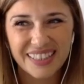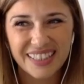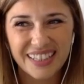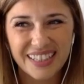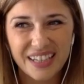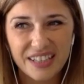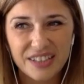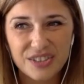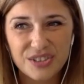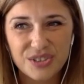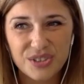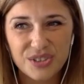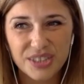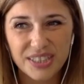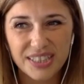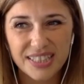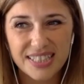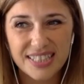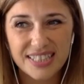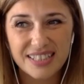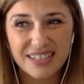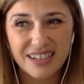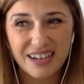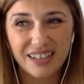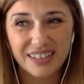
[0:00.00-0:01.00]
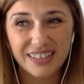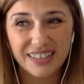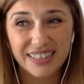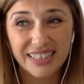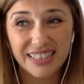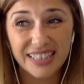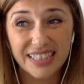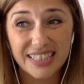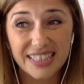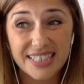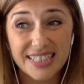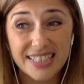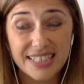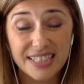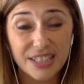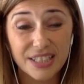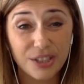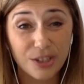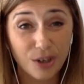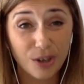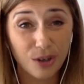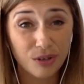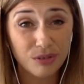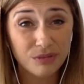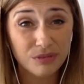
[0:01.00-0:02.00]
Catherine is currently
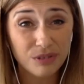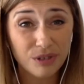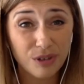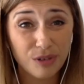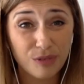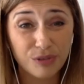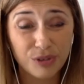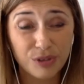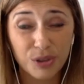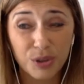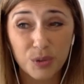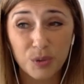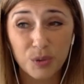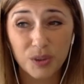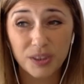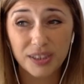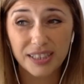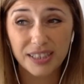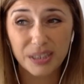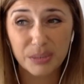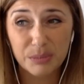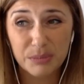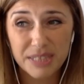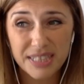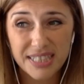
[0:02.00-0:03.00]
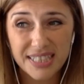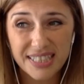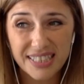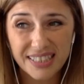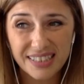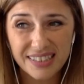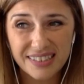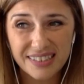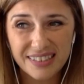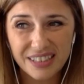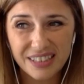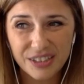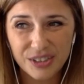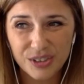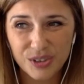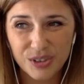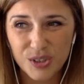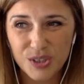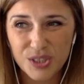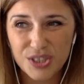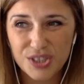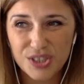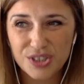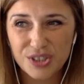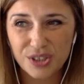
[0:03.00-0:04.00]
CEO of the Quad Limited and
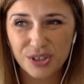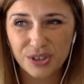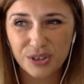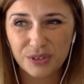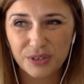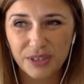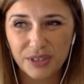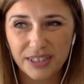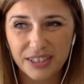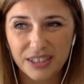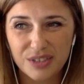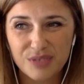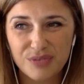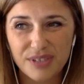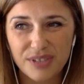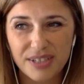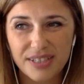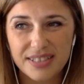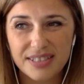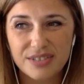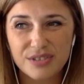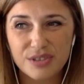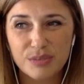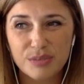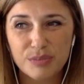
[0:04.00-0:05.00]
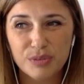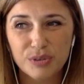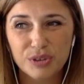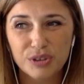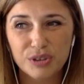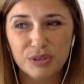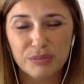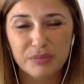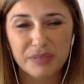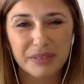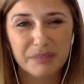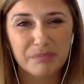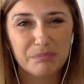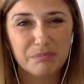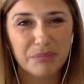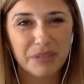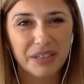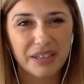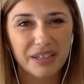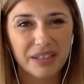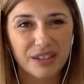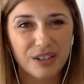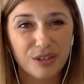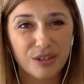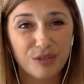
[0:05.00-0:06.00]
also an advisory board
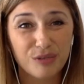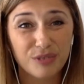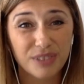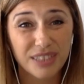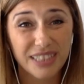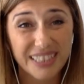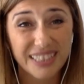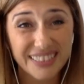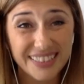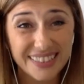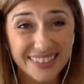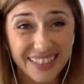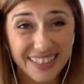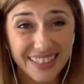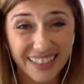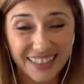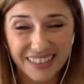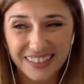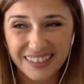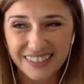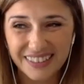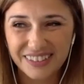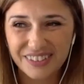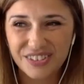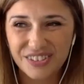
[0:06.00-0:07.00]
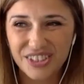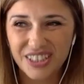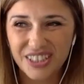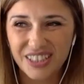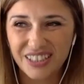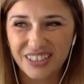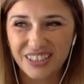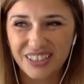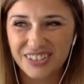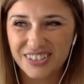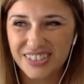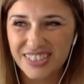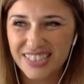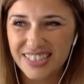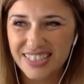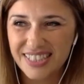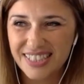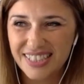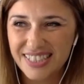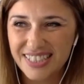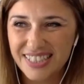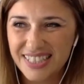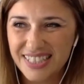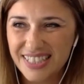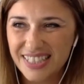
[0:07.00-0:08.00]
member of Cleantech
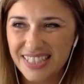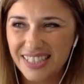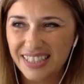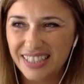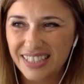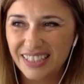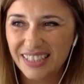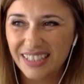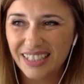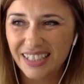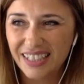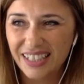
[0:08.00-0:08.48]
360,